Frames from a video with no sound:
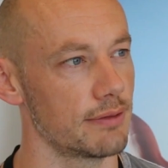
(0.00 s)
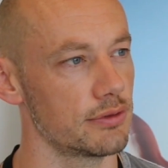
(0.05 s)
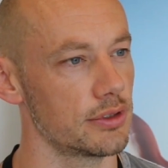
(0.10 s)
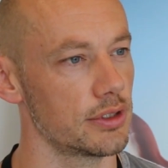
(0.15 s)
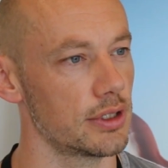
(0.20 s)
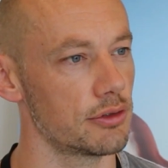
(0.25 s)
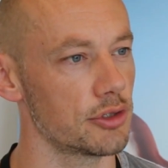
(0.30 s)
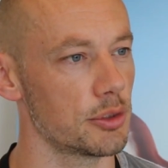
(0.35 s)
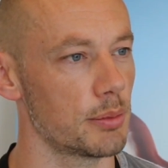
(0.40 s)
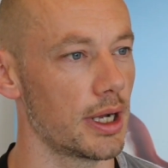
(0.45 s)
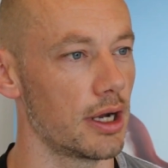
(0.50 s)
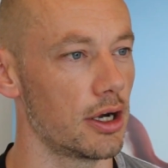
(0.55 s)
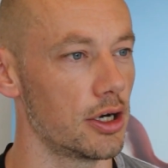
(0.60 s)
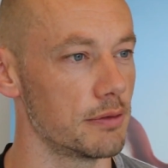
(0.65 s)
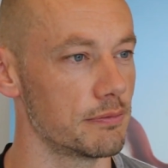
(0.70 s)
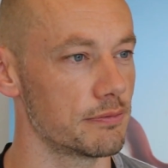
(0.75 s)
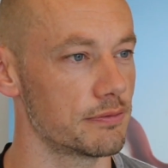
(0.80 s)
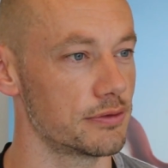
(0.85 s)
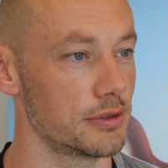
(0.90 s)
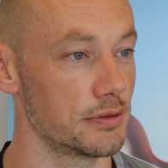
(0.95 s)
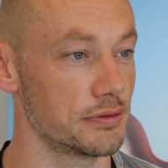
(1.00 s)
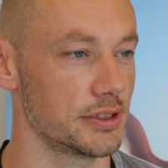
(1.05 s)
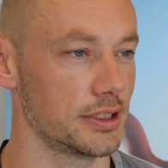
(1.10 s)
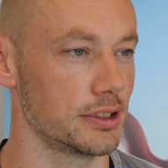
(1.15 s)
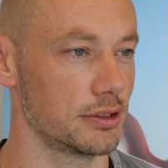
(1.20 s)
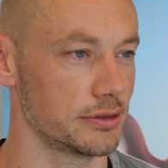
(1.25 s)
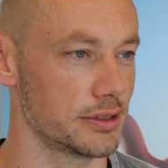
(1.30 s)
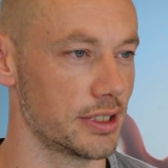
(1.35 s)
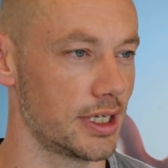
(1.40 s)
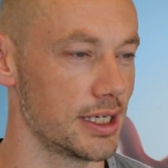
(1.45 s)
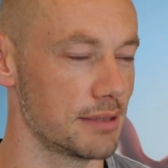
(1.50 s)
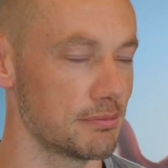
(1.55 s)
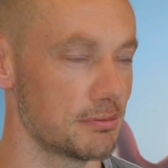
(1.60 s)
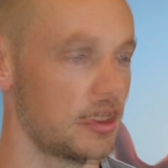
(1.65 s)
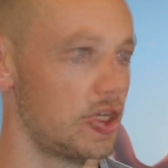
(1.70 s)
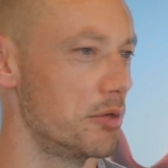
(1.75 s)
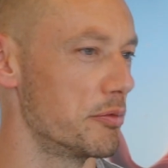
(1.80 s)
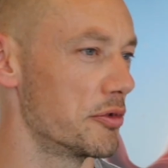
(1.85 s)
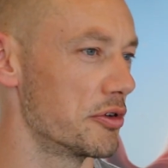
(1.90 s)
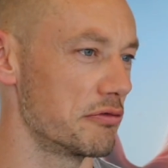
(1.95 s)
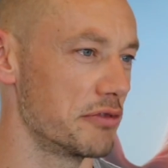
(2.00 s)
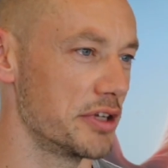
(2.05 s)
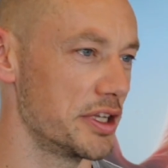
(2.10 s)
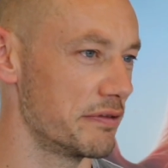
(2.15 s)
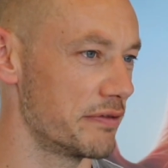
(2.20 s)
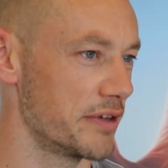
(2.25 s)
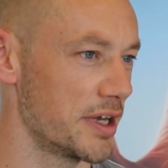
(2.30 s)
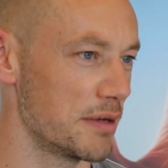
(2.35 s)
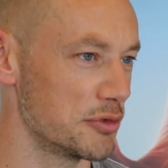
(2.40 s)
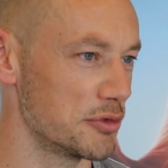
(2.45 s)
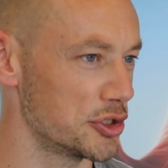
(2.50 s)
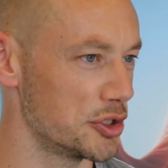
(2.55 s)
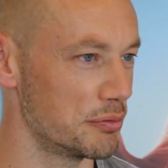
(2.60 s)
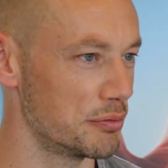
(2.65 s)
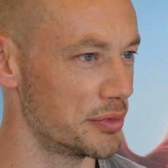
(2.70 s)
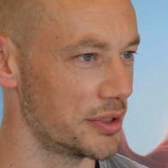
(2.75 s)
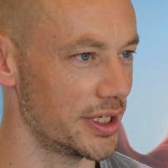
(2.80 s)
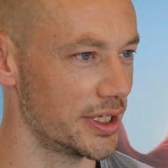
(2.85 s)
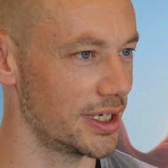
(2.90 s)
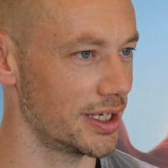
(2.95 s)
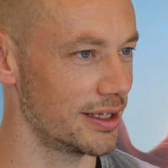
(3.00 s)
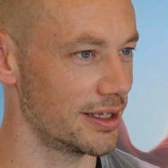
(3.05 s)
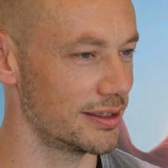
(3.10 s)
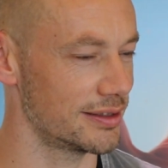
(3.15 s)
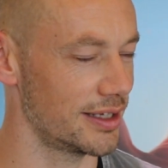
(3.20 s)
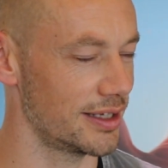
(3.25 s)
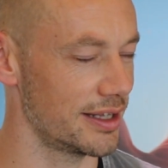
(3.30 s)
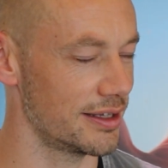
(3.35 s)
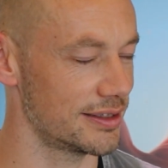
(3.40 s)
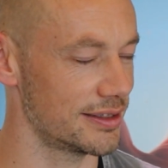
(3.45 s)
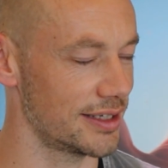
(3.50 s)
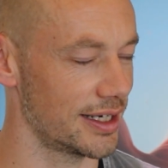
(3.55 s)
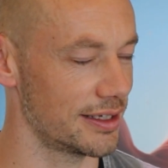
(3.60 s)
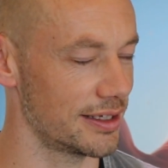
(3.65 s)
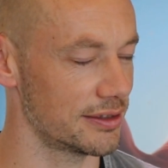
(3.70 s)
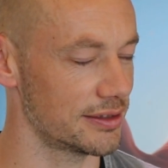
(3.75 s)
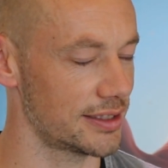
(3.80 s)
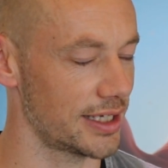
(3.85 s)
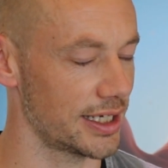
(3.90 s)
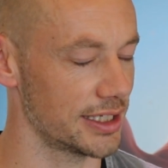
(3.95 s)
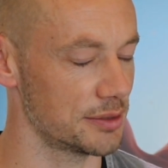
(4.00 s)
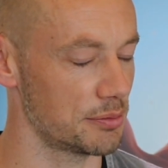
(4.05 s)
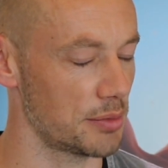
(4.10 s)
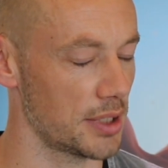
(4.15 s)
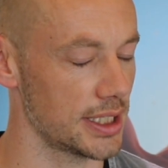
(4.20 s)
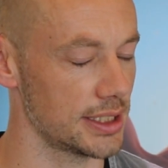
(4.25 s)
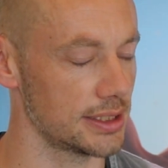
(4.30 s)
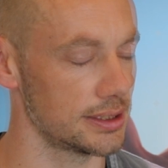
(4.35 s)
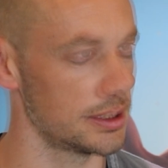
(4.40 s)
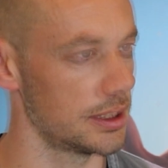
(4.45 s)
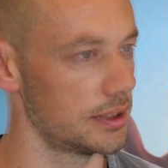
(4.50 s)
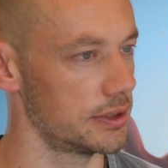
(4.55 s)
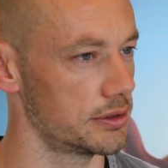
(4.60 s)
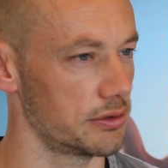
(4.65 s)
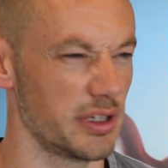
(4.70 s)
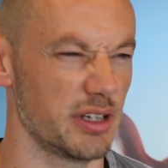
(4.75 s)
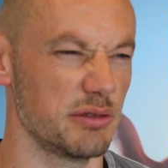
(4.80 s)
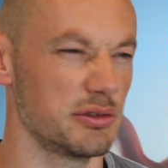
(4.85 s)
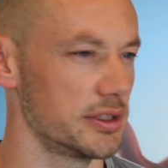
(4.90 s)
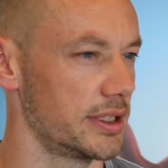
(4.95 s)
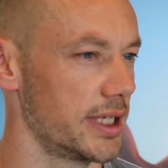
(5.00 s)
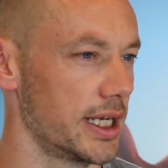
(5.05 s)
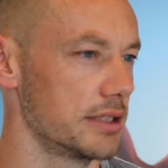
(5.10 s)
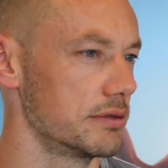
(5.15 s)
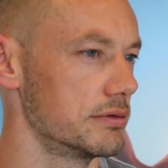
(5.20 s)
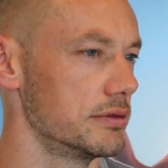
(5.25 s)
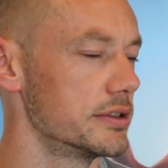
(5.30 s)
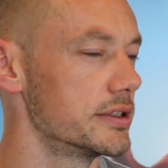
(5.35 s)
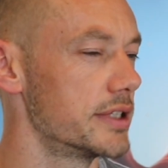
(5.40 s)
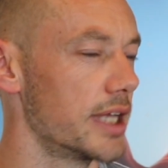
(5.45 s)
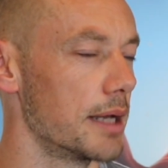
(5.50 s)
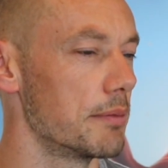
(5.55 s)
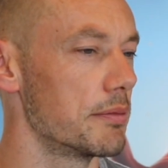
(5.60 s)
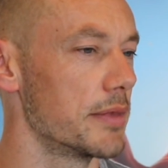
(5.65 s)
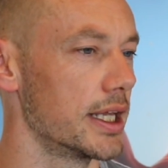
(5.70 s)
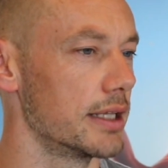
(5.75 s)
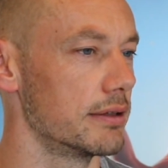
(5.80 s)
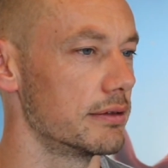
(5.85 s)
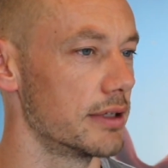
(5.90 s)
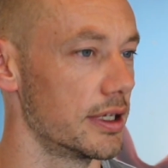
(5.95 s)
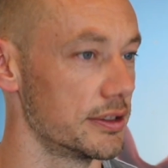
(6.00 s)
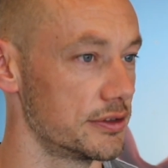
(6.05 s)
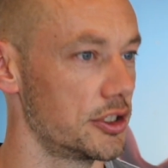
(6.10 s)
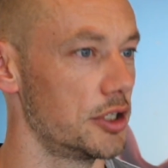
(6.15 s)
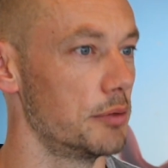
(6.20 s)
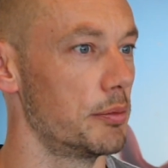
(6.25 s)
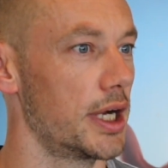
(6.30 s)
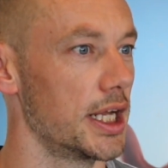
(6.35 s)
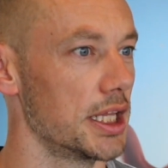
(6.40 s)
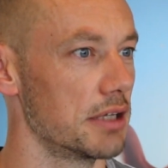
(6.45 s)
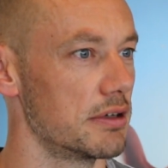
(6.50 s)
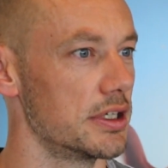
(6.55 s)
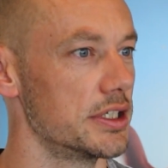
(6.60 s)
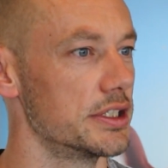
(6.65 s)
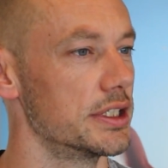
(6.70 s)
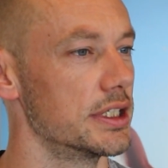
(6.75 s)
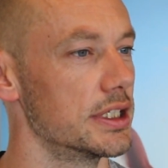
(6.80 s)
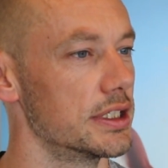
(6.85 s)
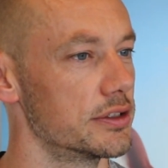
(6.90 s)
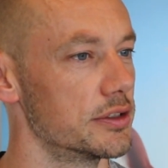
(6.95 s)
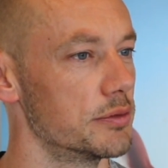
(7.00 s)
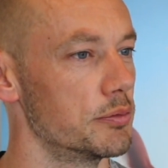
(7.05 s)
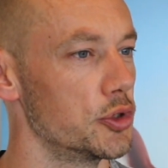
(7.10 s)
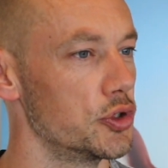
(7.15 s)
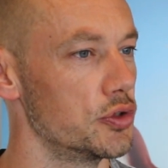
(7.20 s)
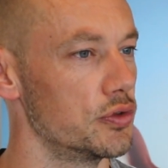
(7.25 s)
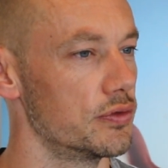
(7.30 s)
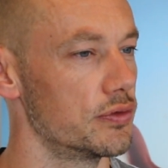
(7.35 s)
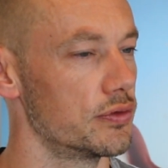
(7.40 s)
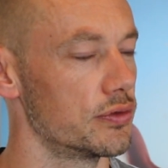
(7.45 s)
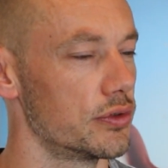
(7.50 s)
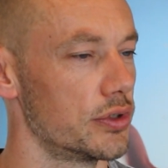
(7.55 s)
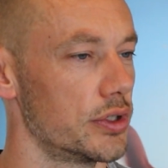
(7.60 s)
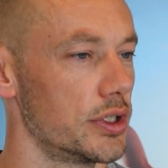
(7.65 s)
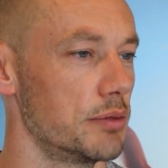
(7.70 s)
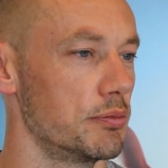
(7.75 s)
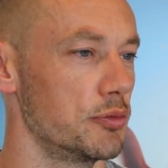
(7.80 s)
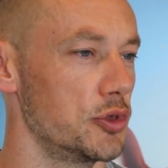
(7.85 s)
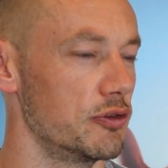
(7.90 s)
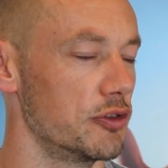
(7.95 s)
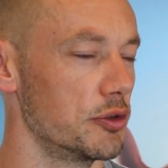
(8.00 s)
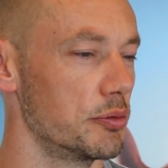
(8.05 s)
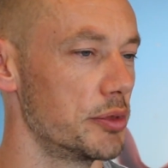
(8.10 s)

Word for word: I've known about ARM for obviously a long time. ARM are a really famous company in the, in the tech, tech space. So it was a natural step then as a compiler engineer to move move